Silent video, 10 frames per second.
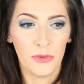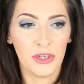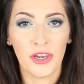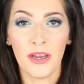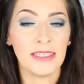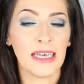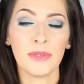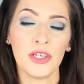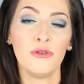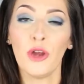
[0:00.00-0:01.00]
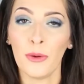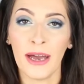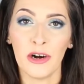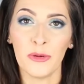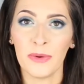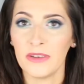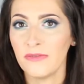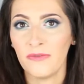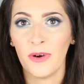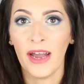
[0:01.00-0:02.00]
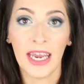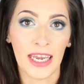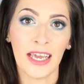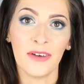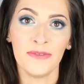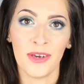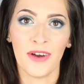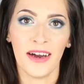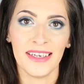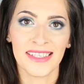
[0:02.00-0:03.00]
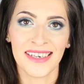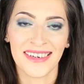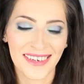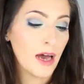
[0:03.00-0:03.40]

which I know is absolutely no help for any of you guys.